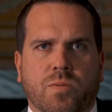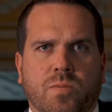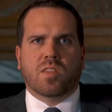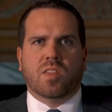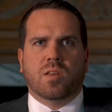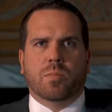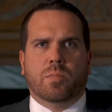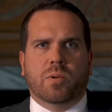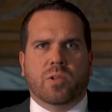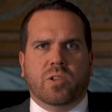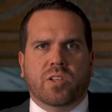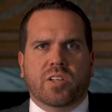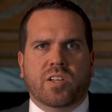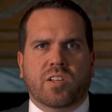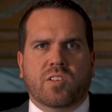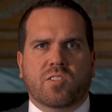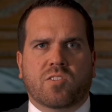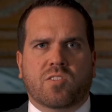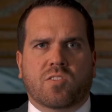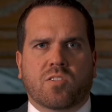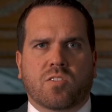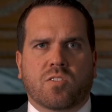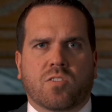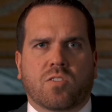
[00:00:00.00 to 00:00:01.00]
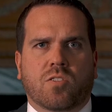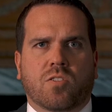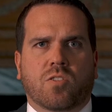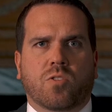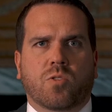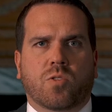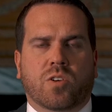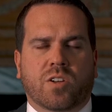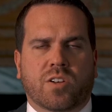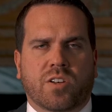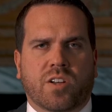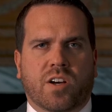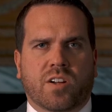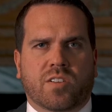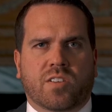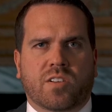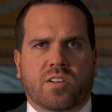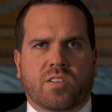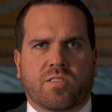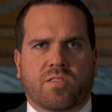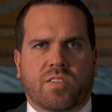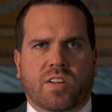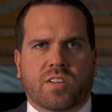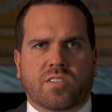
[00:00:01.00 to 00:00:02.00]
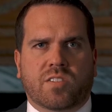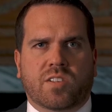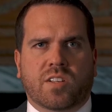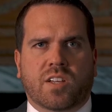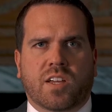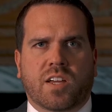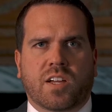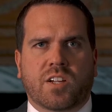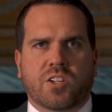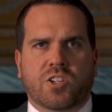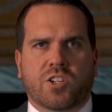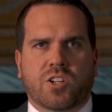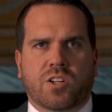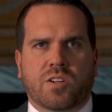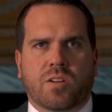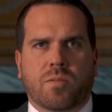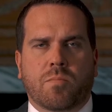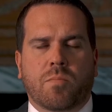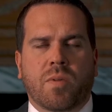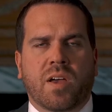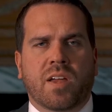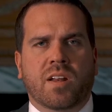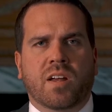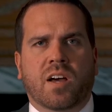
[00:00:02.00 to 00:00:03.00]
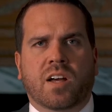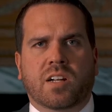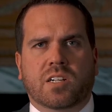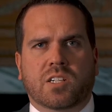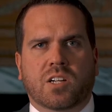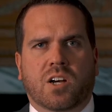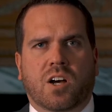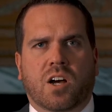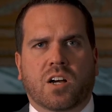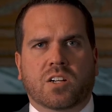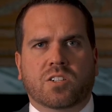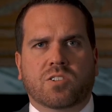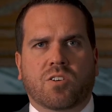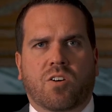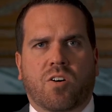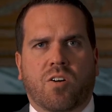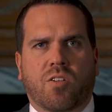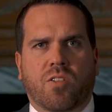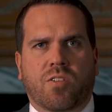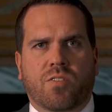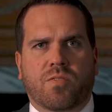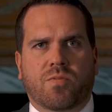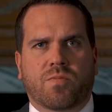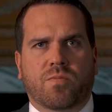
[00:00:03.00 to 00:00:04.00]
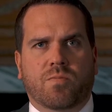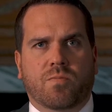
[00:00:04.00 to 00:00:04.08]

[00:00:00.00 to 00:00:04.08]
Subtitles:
The police who conduct an investigation may not talk to all the